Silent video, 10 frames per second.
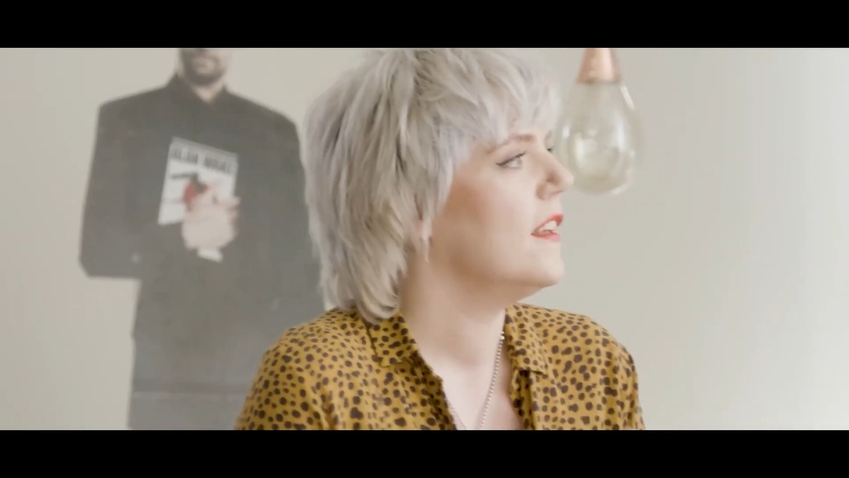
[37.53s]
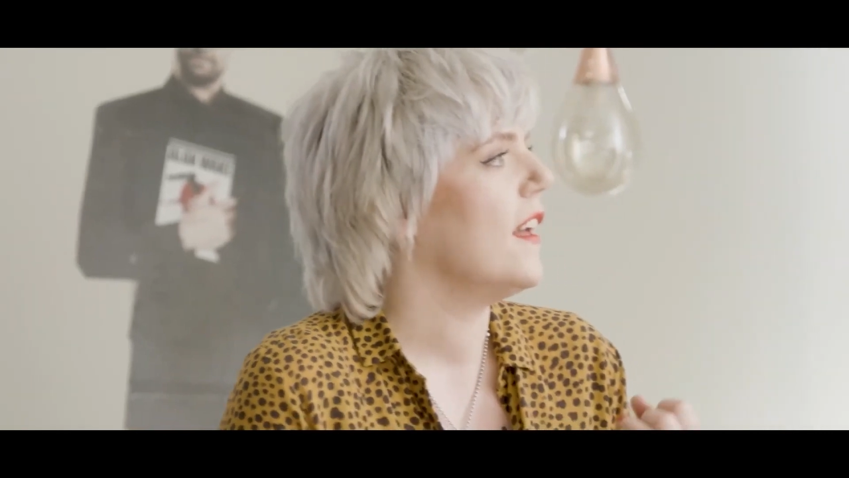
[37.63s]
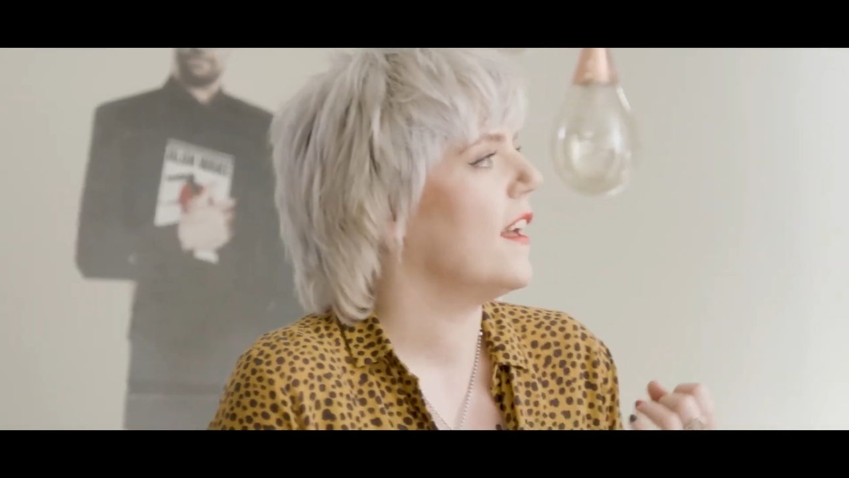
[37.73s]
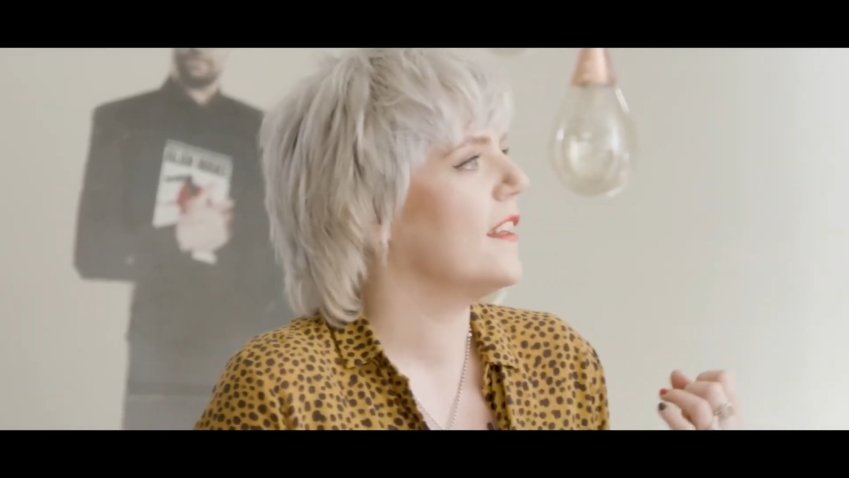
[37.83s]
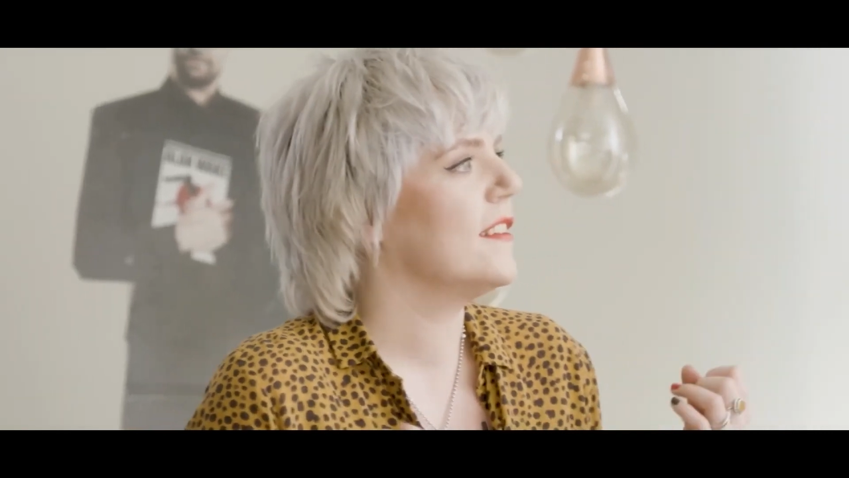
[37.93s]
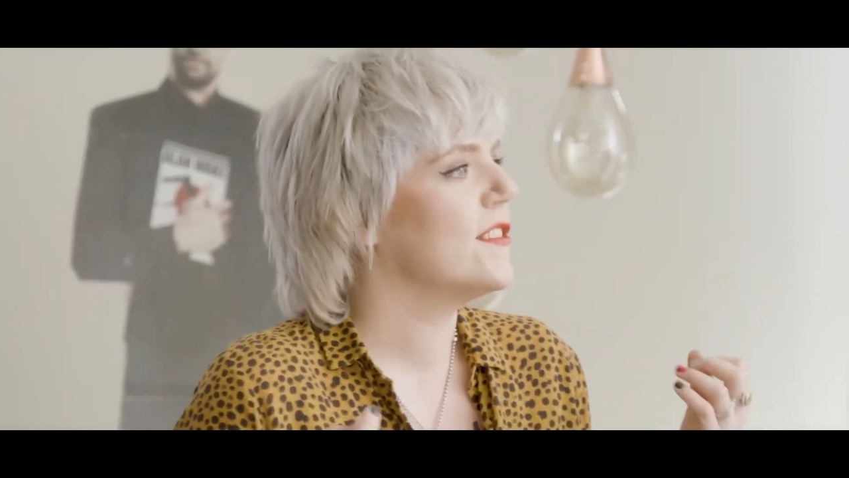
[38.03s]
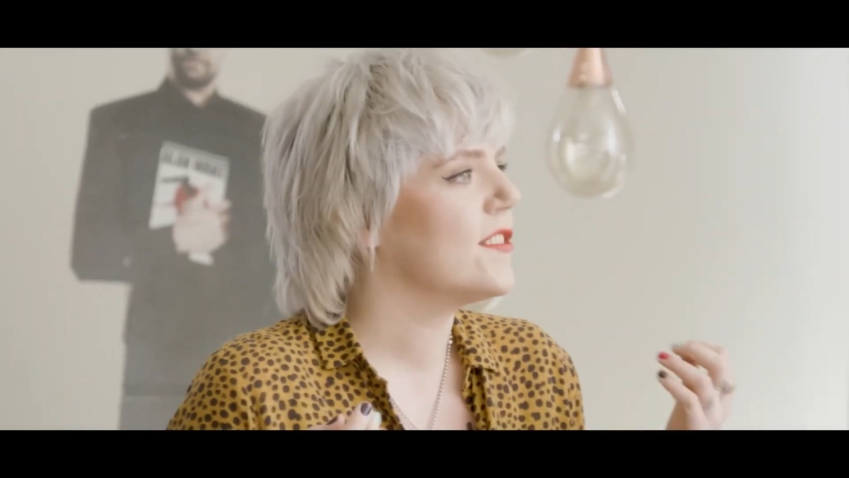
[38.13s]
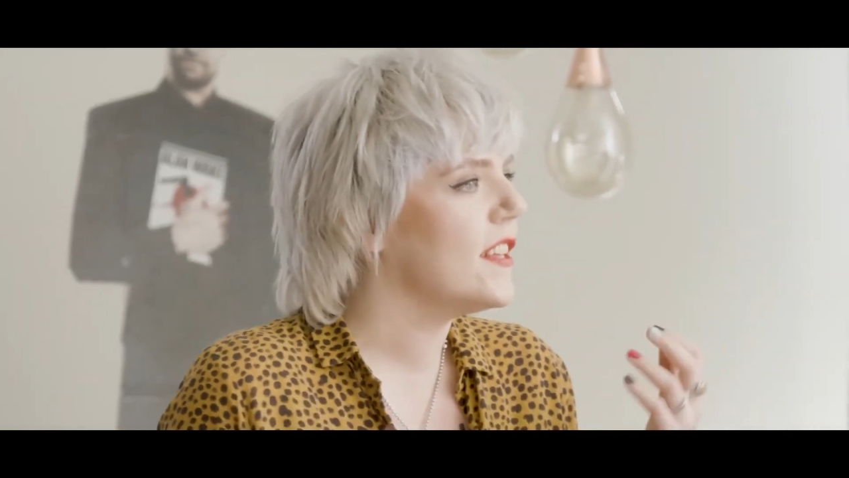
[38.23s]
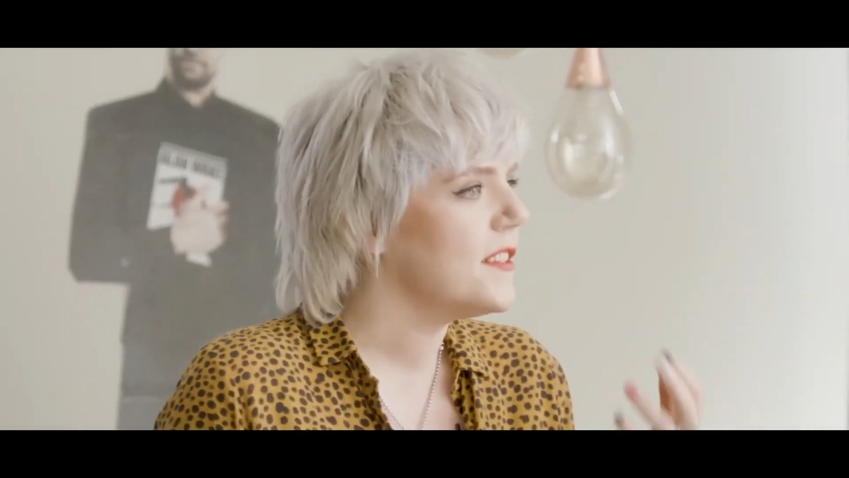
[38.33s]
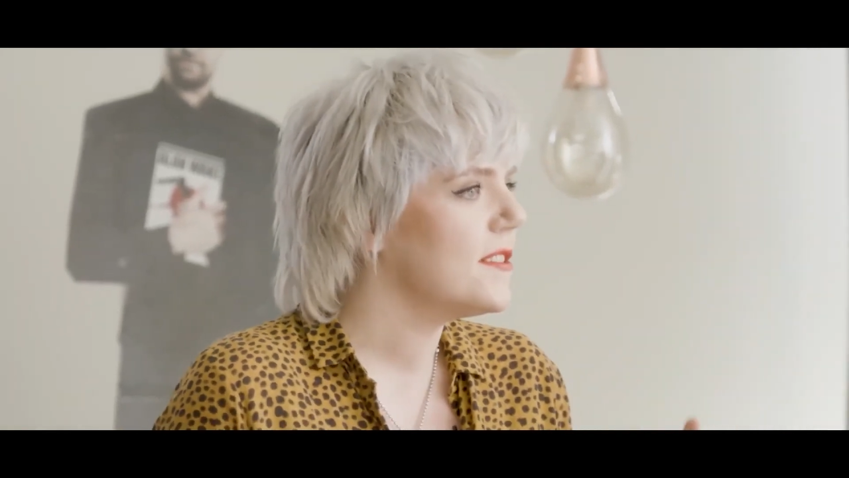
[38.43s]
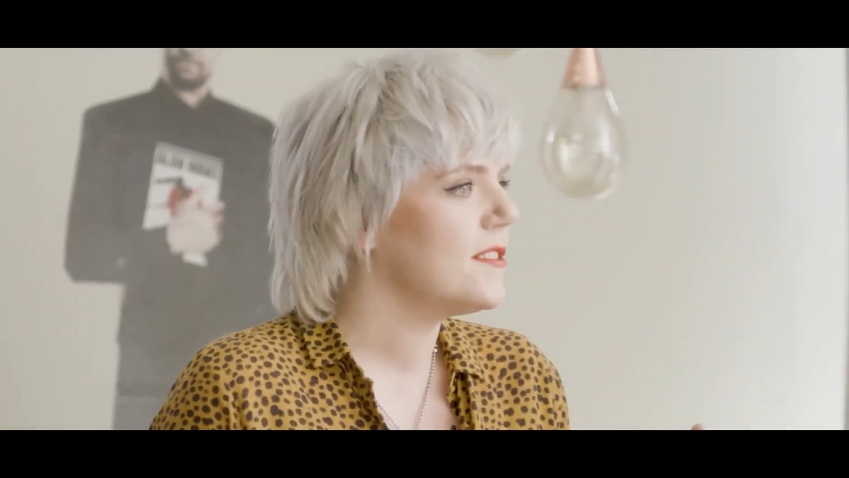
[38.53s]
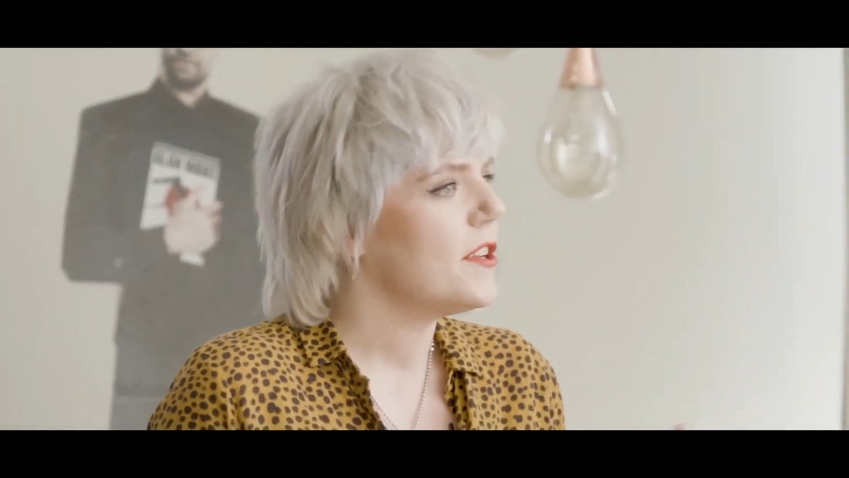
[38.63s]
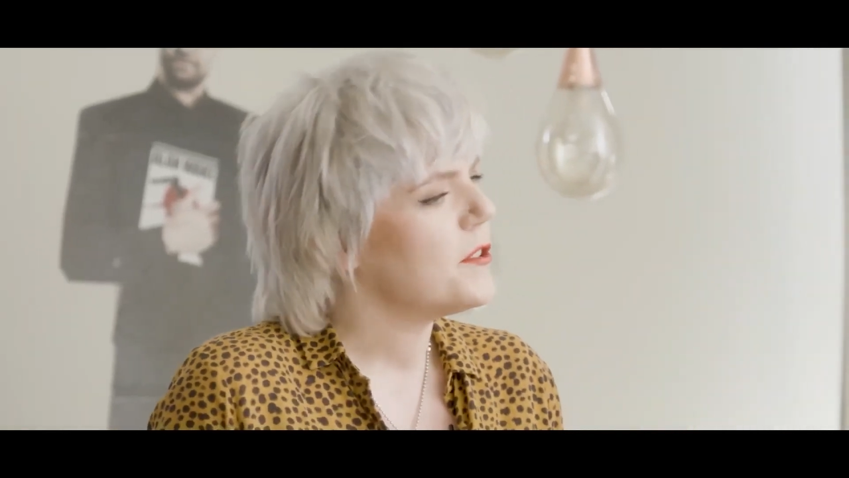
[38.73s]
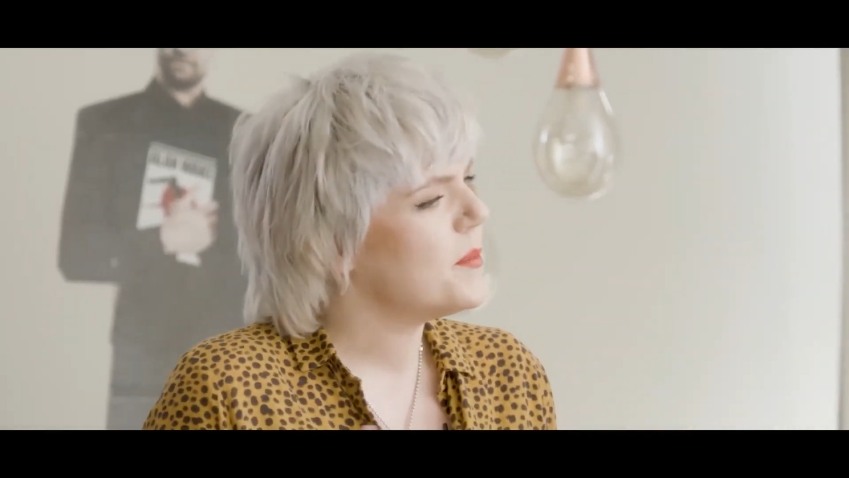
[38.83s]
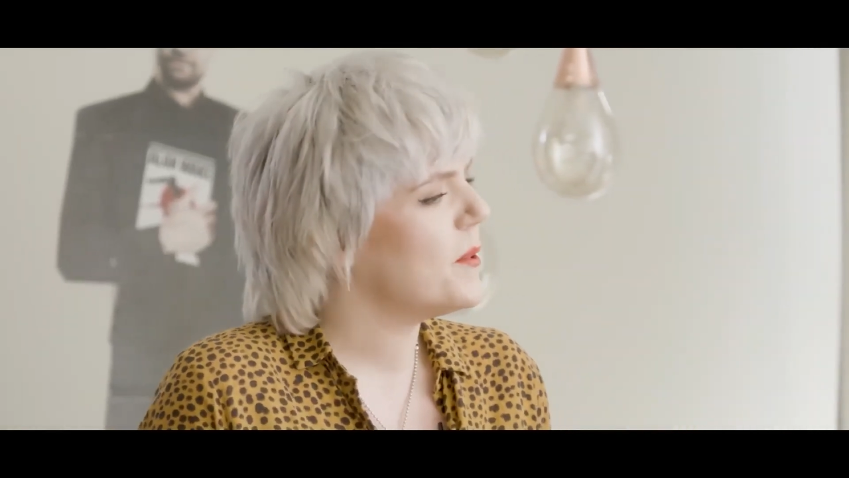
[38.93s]
and let's
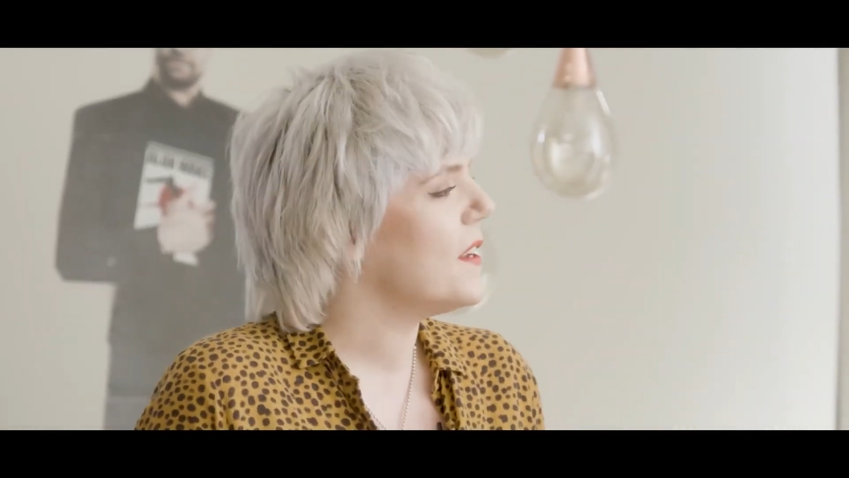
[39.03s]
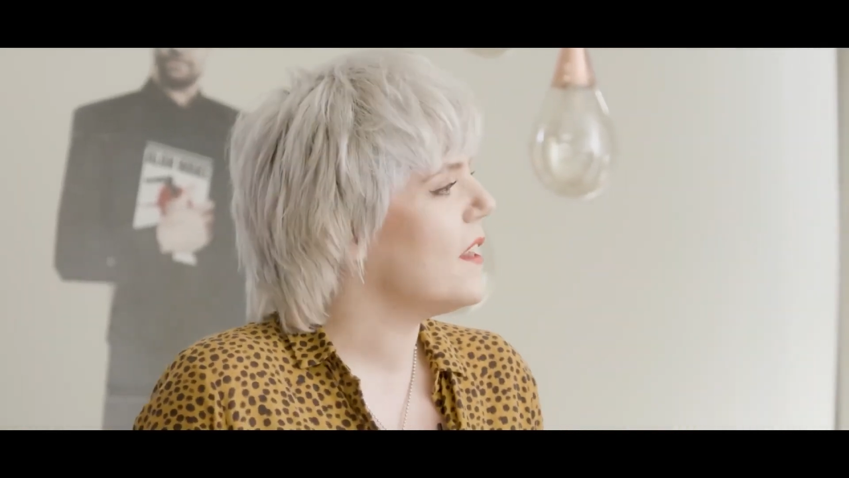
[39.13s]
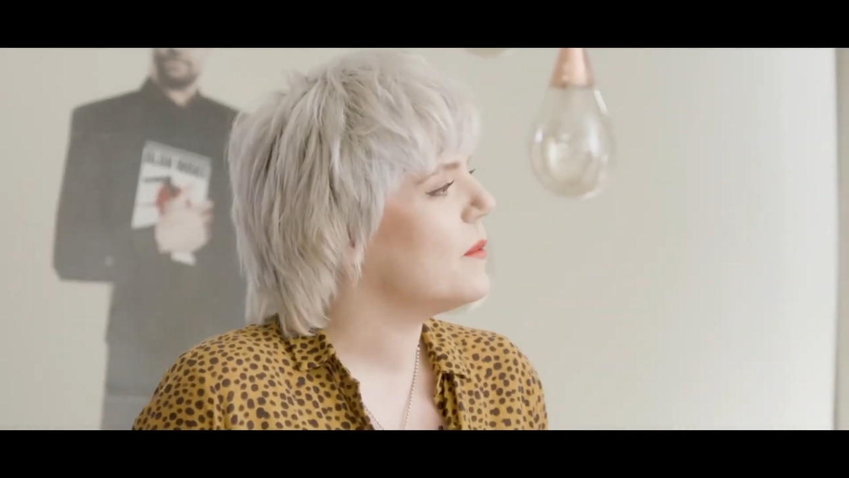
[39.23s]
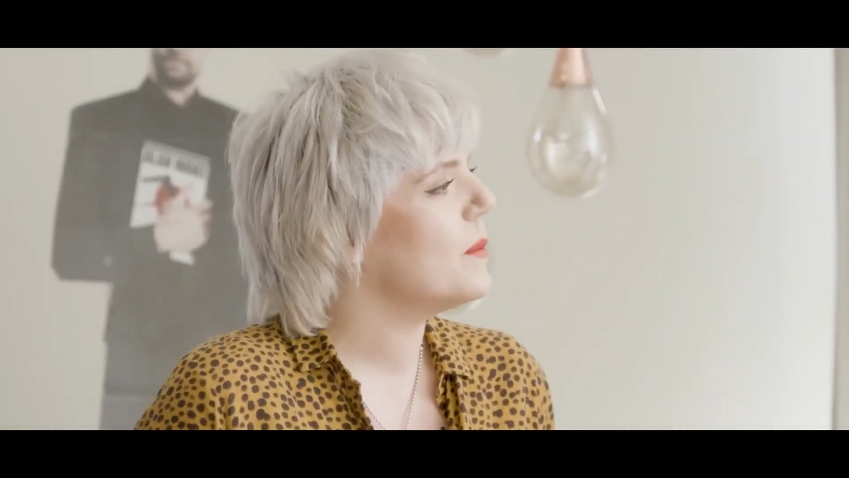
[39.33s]
touch upon Alan